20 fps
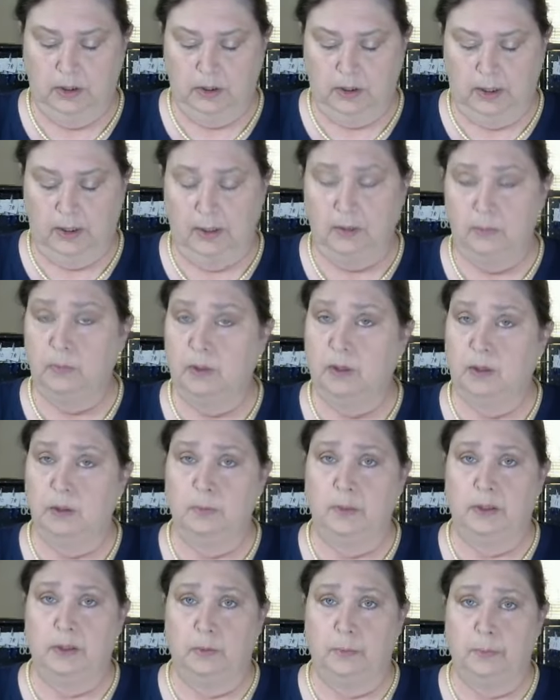
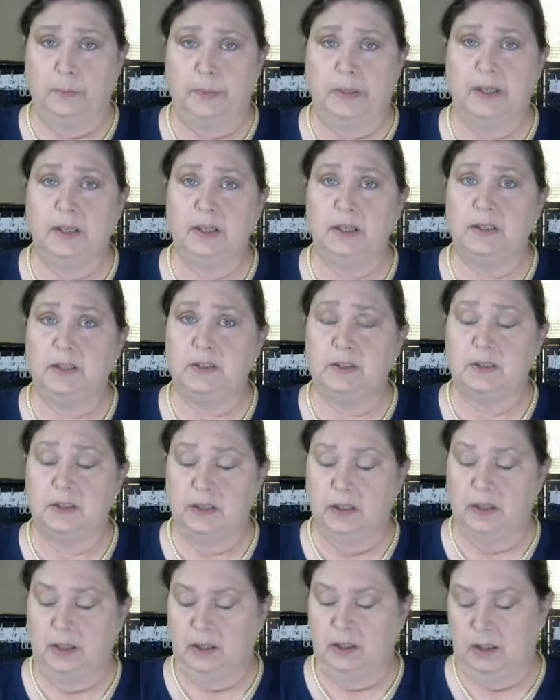8mm beads
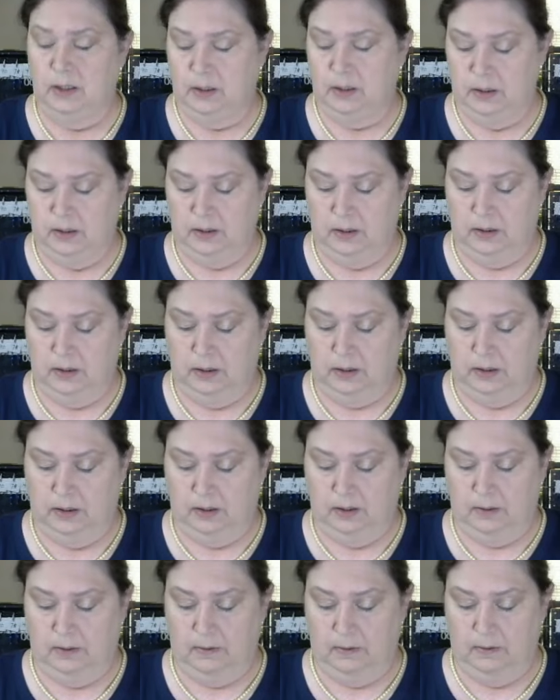and
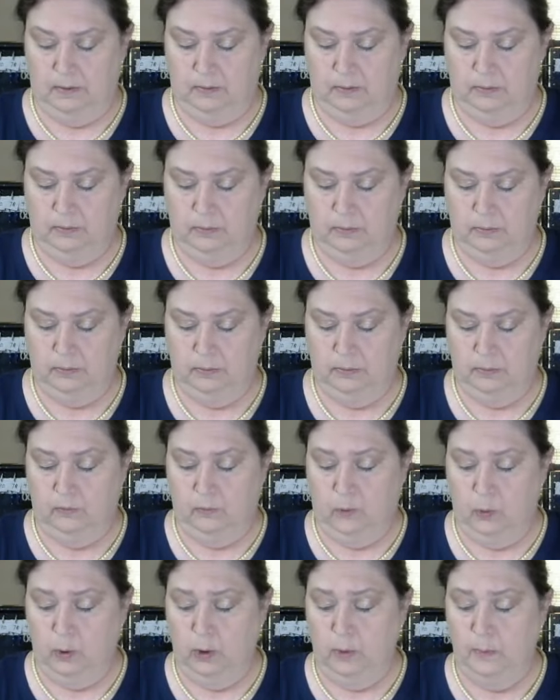
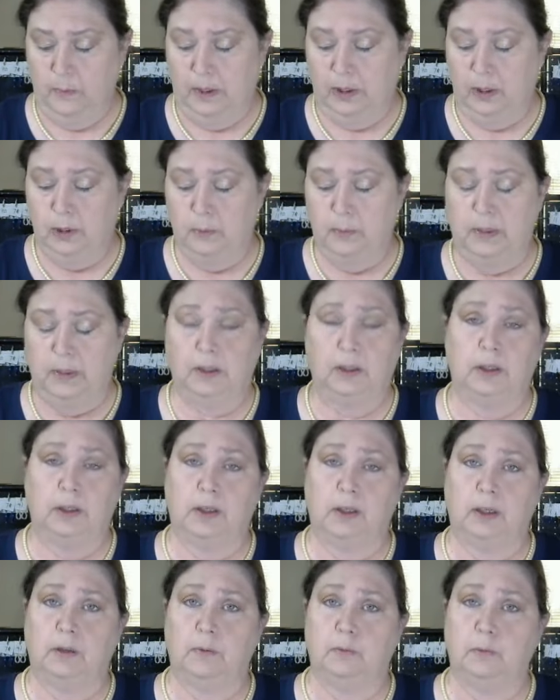
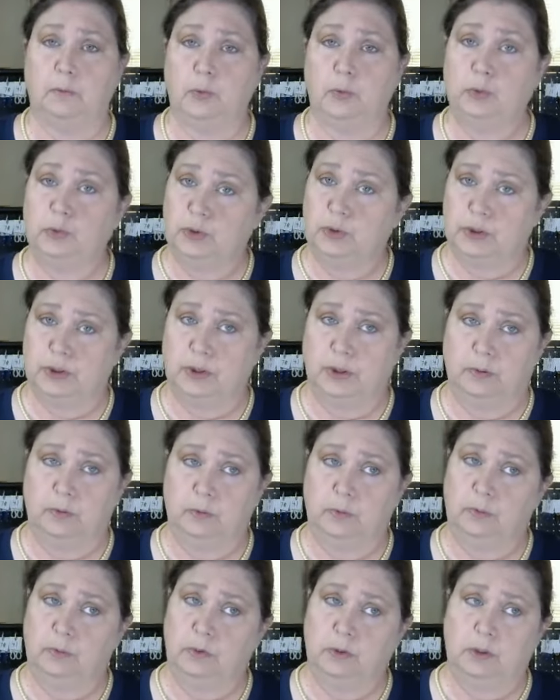4mm
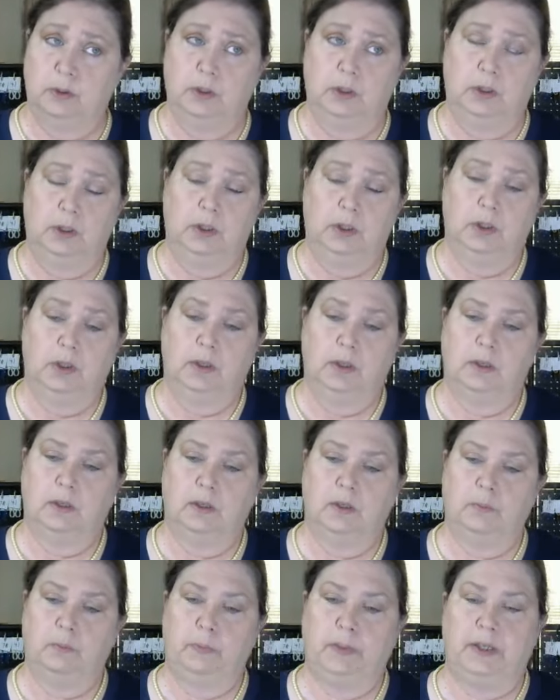moonstone
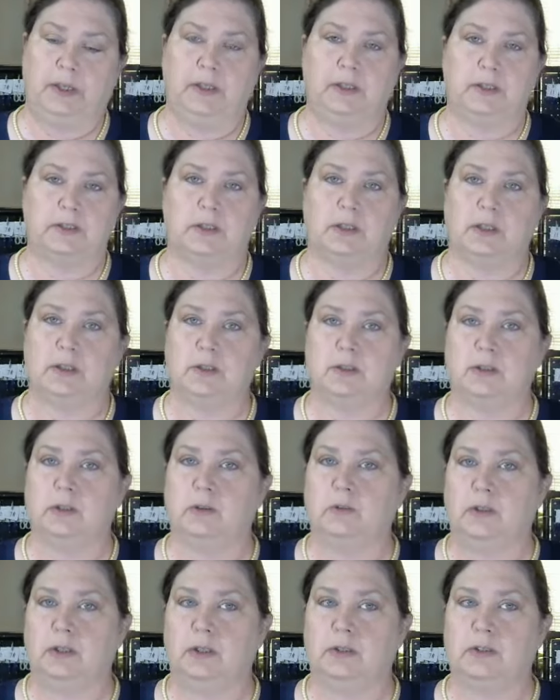beads. So
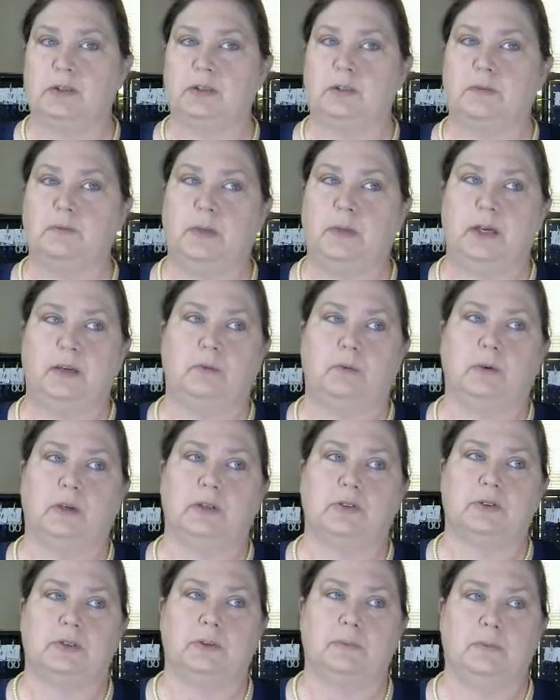this is made with
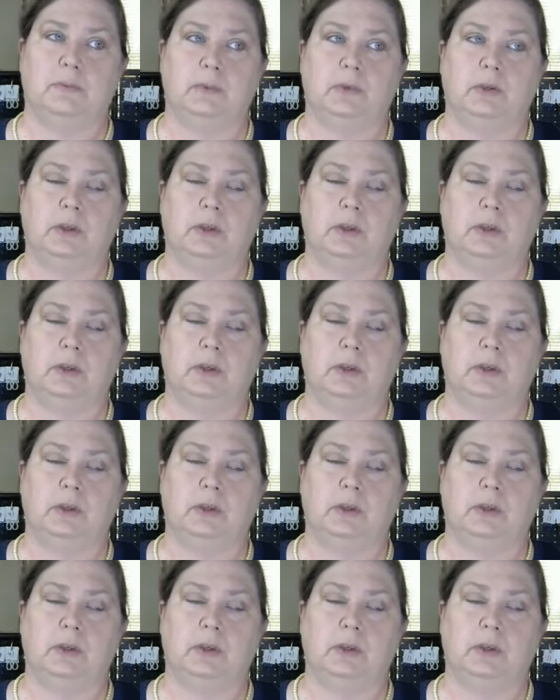some